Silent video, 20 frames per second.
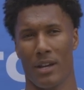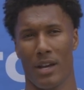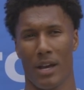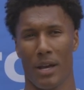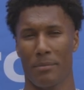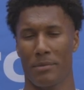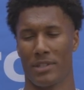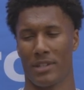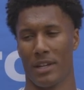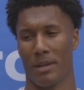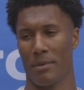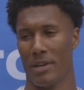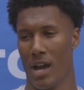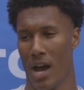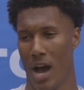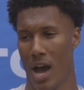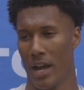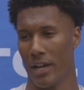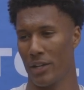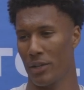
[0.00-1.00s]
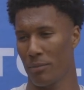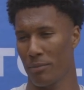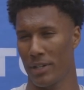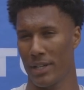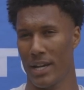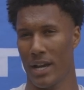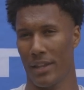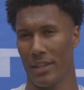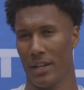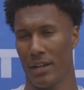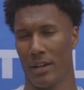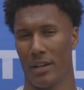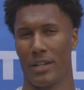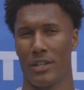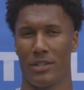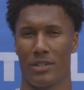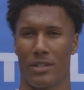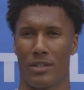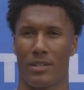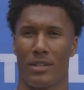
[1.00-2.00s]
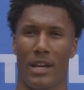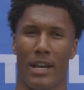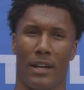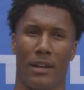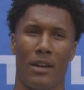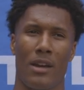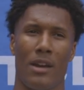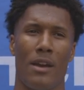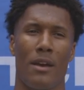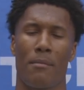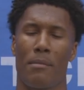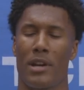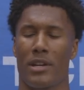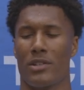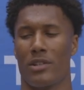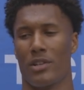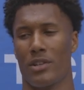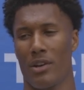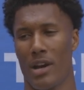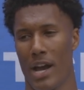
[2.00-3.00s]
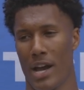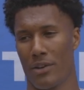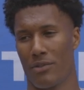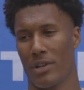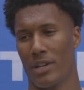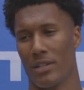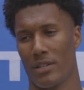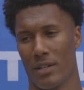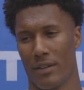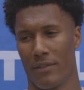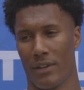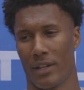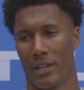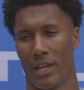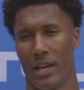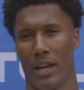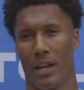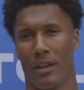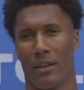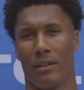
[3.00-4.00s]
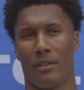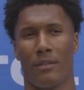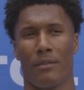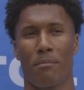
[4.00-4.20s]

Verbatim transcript: Um, it's going to be hot, humid down there. He's just like make sure you hydrate, stuff like that.